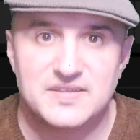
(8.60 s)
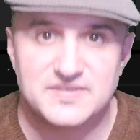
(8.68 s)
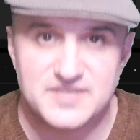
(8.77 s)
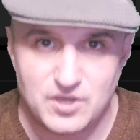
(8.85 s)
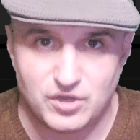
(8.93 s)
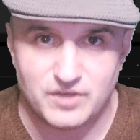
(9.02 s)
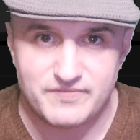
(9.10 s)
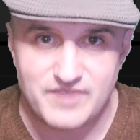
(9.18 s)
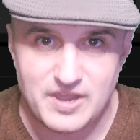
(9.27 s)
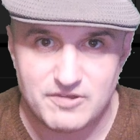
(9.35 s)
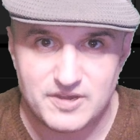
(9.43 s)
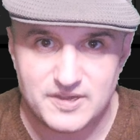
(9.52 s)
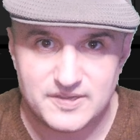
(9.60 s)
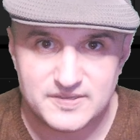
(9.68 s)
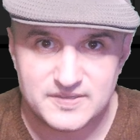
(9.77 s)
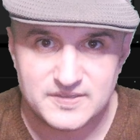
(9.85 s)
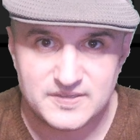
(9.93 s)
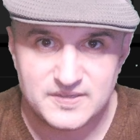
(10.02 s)
de Oliveira.
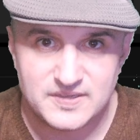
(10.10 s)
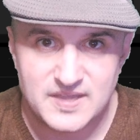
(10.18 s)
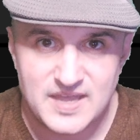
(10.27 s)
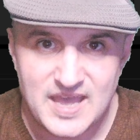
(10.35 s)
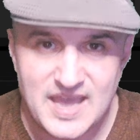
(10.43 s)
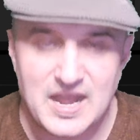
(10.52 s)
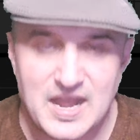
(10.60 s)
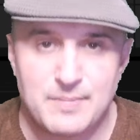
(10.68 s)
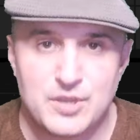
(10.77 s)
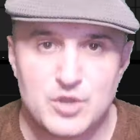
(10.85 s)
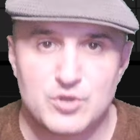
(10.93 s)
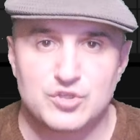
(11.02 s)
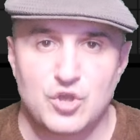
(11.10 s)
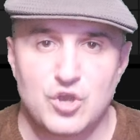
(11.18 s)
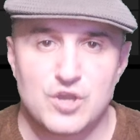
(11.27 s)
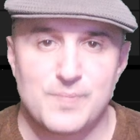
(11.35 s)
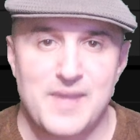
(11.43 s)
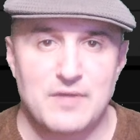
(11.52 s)
And I'm here to
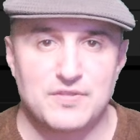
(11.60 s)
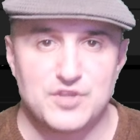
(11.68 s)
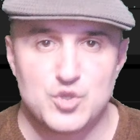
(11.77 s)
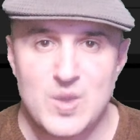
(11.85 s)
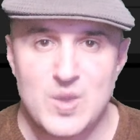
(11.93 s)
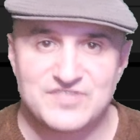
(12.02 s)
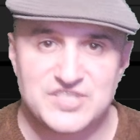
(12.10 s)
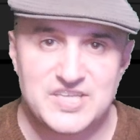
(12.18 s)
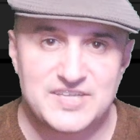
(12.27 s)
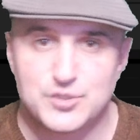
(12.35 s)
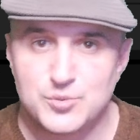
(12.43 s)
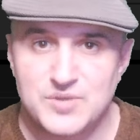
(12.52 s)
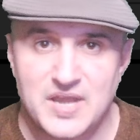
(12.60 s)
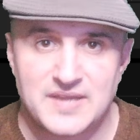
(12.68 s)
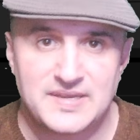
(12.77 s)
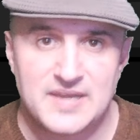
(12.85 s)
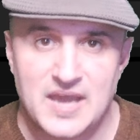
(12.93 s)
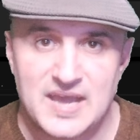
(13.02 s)
talk about UFC
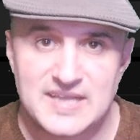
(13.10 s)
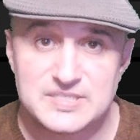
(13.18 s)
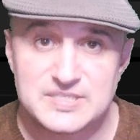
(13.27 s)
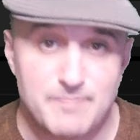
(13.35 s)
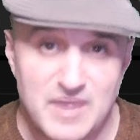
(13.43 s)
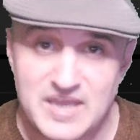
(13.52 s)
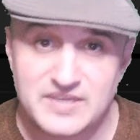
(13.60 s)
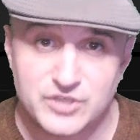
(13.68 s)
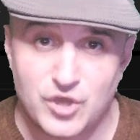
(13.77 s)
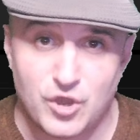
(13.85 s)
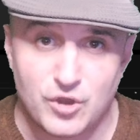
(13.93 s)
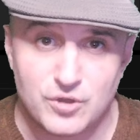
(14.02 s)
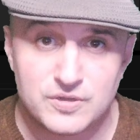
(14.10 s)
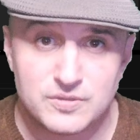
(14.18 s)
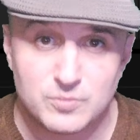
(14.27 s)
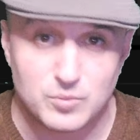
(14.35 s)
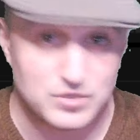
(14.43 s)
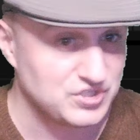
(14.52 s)
299's main card,
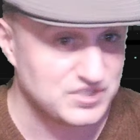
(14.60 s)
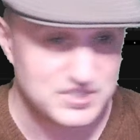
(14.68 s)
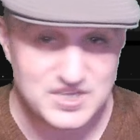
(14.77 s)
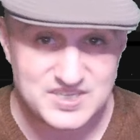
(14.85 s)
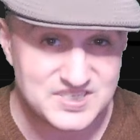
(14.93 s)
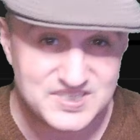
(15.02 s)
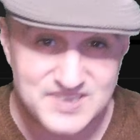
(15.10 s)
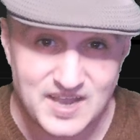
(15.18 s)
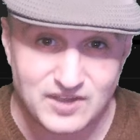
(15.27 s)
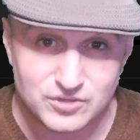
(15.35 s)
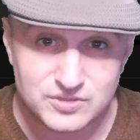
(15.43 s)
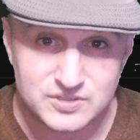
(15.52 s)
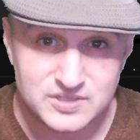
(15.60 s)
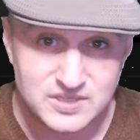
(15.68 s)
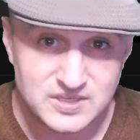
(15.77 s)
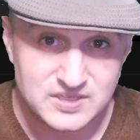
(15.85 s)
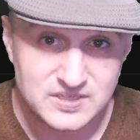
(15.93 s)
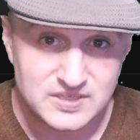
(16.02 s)
which is stellar.
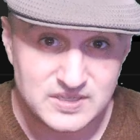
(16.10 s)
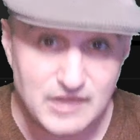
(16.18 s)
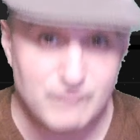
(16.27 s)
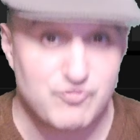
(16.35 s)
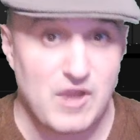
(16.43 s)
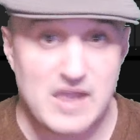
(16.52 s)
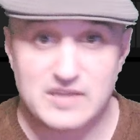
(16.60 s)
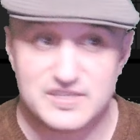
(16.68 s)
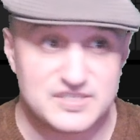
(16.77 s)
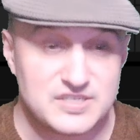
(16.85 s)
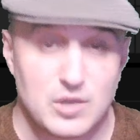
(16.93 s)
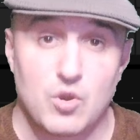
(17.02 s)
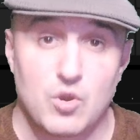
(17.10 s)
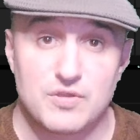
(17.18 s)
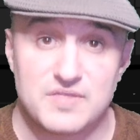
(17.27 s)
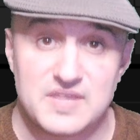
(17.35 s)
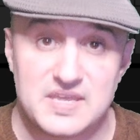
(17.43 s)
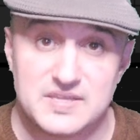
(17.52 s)
And frankly, so
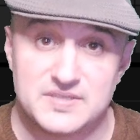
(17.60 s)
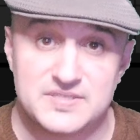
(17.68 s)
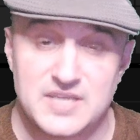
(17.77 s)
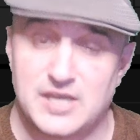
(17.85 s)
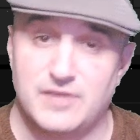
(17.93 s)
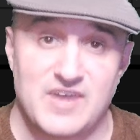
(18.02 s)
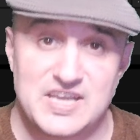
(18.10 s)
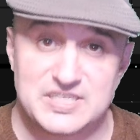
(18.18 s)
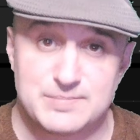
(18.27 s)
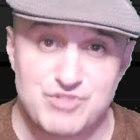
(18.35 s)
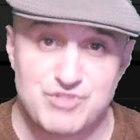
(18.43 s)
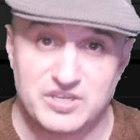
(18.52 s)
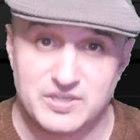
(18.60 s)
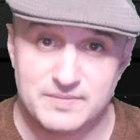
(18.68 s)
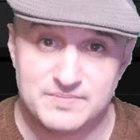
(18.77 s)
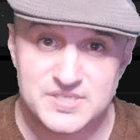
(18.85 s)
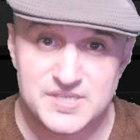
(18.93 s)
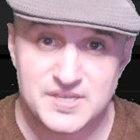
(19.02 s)
are the televised
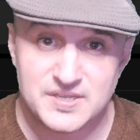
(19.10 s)
prelims.